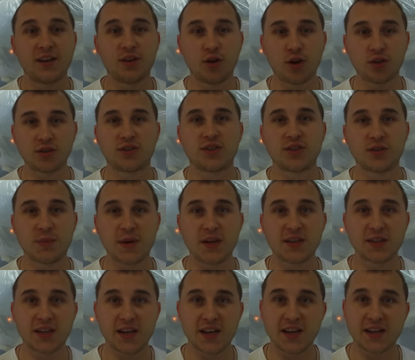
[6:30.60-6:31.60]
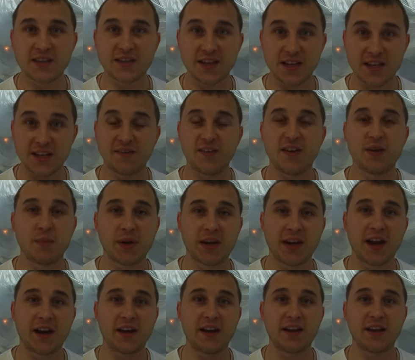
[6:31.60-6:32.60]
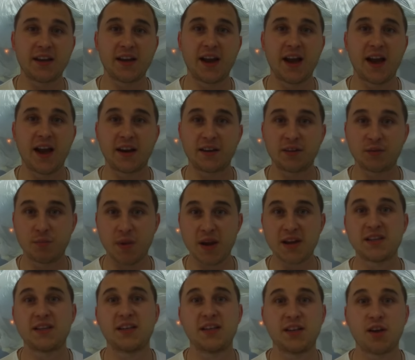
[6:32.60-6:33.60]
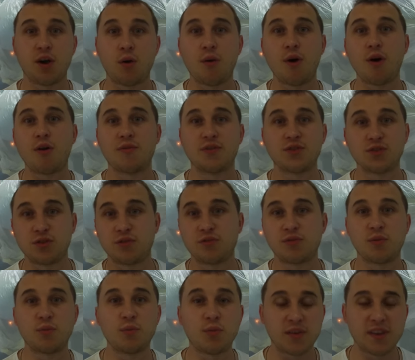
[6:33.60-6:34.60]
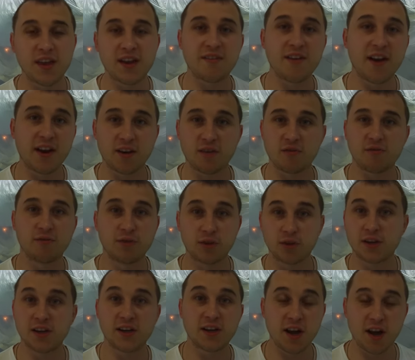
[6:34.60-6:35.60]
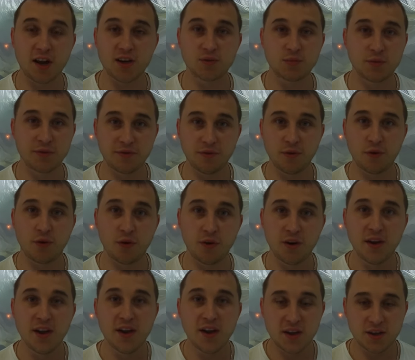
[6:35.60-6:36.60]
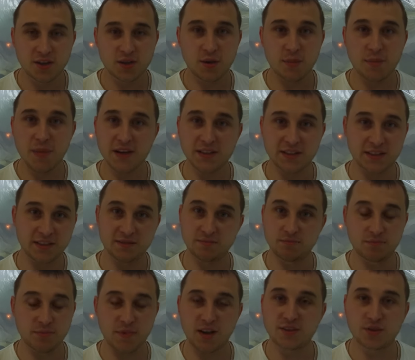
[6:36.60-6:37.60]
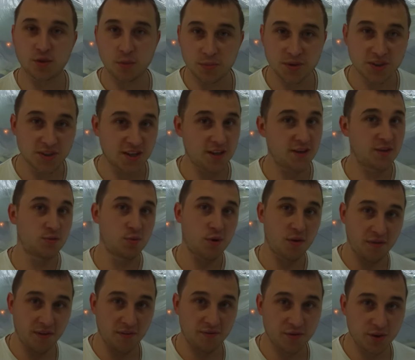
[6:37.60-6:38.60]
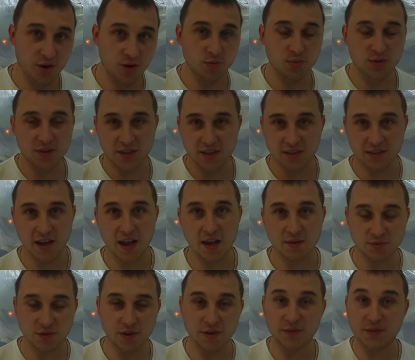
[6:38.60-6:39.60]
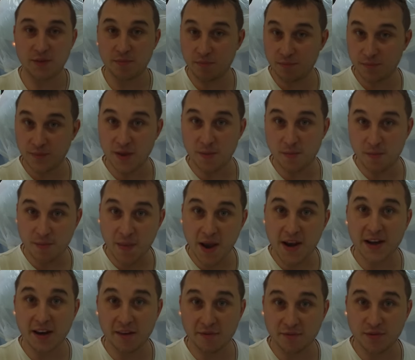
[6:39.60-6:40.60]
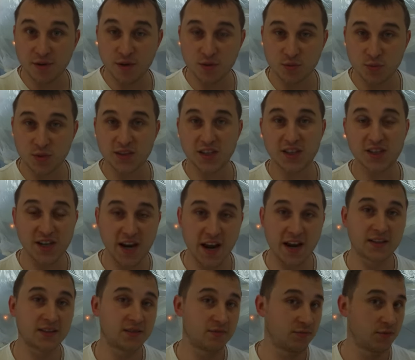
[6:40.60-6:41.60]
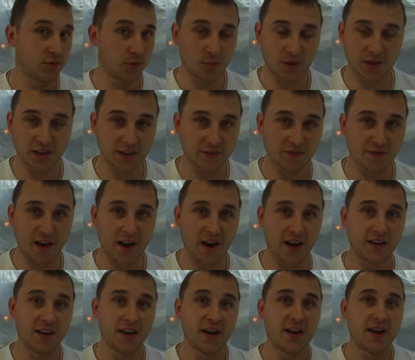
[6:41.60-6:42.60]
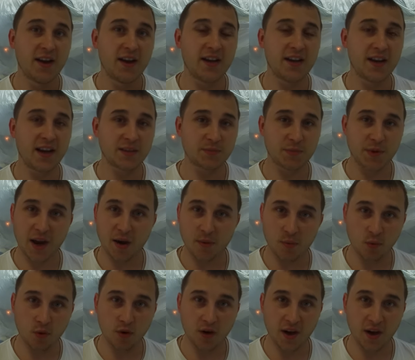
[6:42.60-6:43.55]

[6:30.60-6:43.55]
Got to speak to his EV mechanic and basically go over stuff that they've had on flooded cars before. So he basically told me to check the 12 amp fuse, the main amp fuse, which I checked, completely fine. He asked me how